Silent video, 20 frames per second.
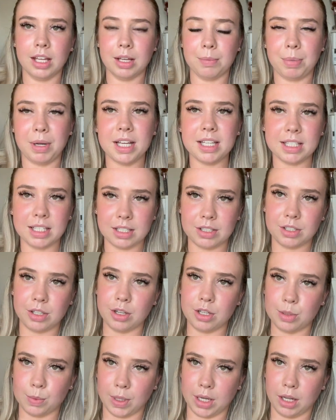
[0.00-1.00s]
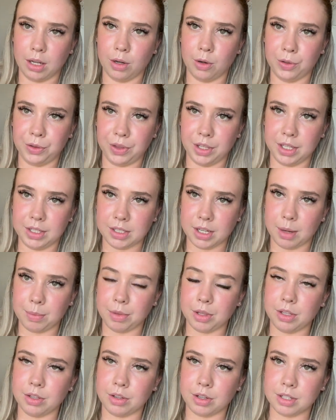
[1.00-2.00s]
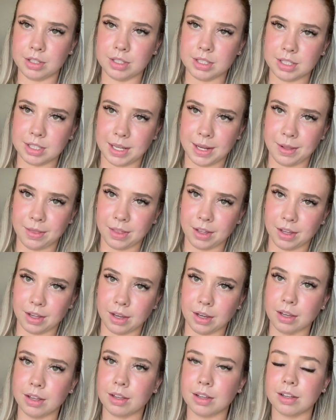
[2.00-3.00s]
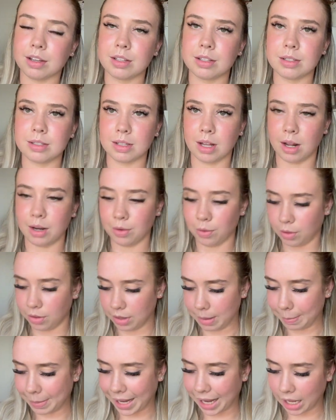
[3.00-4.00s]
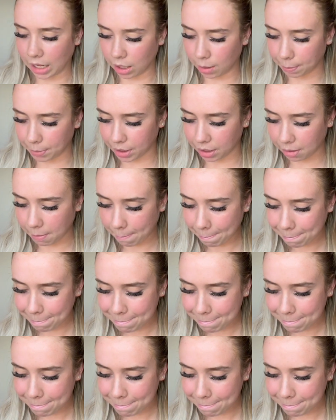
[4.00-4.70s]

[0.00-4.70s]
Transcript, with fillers: please excuse when I hold things up that you can see the sun on the bag, but